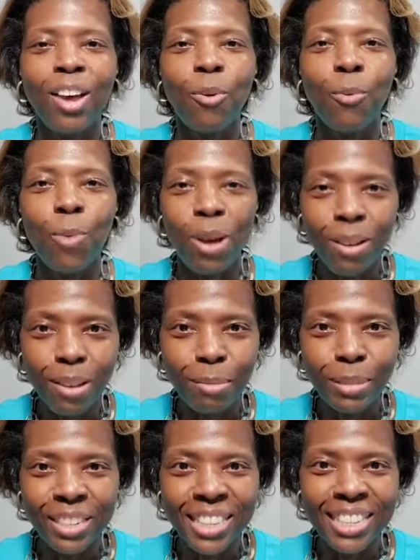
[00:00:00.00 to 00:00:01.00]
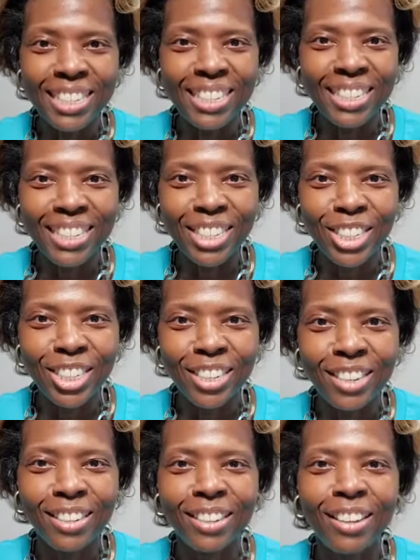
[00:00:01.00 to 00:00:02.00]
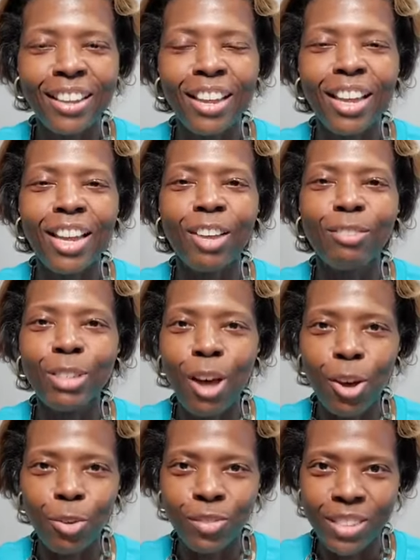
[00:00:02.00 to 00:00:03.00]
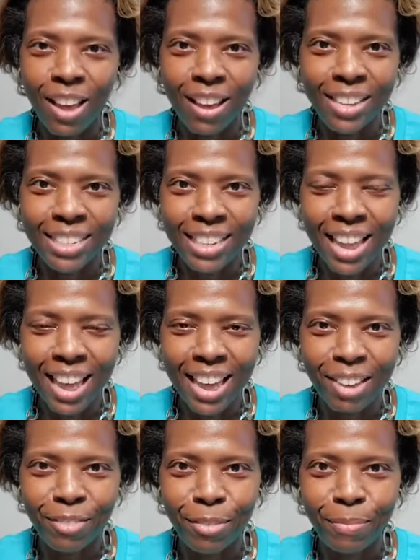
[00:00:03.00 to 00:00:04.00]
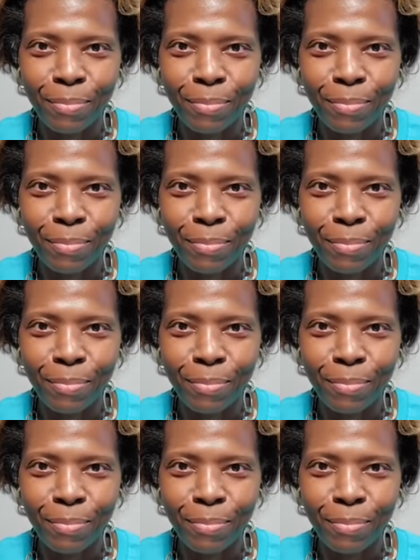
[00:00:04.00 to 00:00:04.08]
Welcome to this edition of Talk with TAS Live.